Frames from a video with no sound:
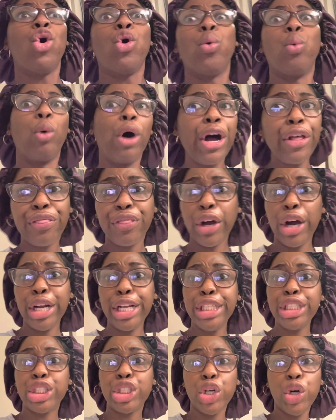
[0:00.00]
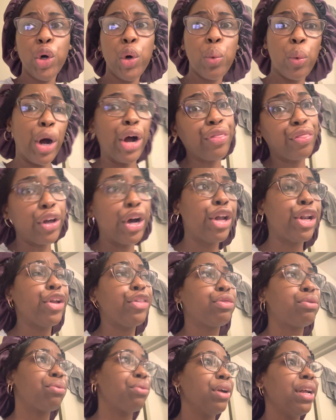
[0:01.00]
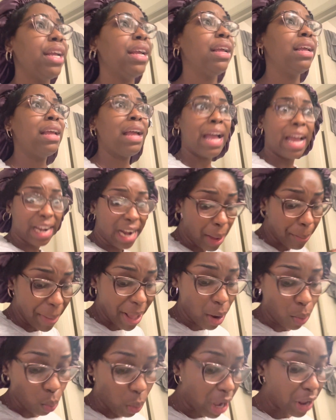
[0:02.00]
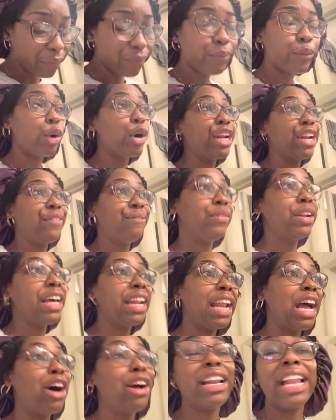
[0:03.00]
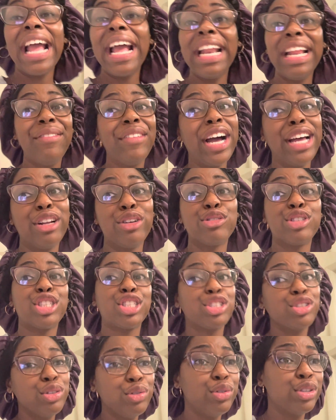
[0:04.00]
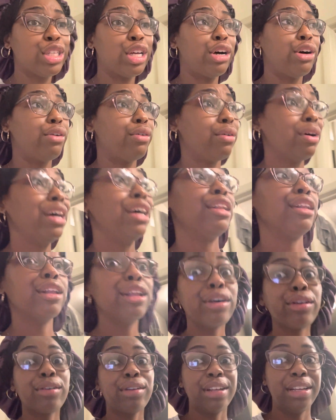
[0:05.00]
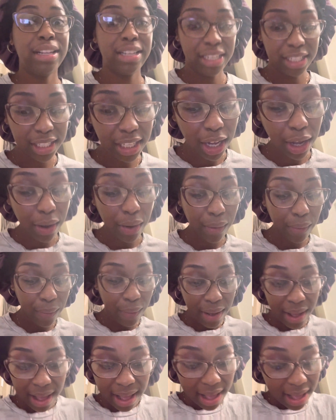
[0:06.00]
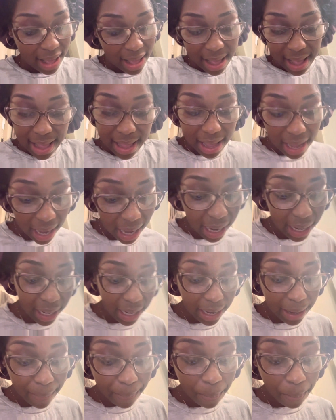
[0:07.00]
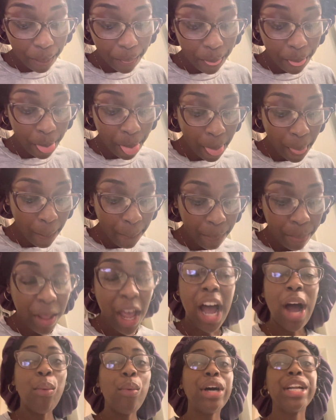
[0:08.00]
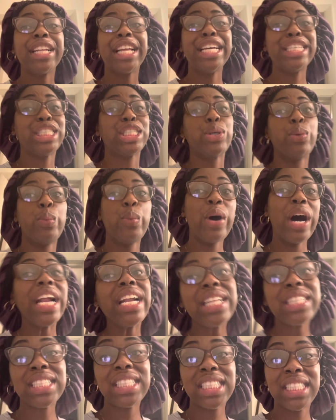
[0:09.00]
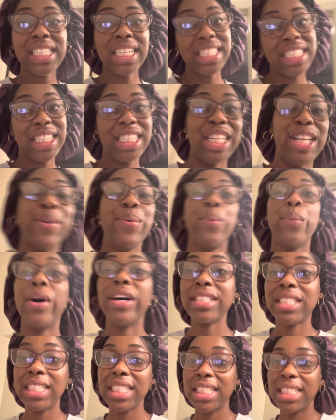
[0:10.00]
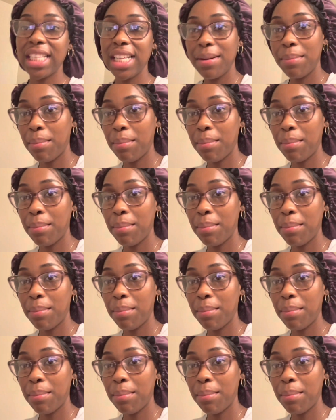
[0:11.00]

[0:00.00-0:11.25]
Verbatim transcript: 132, 133, and I'm at 140 flat out, and I ain't even got no shoes on, literally. So, honey, I want to get to 160. 160 is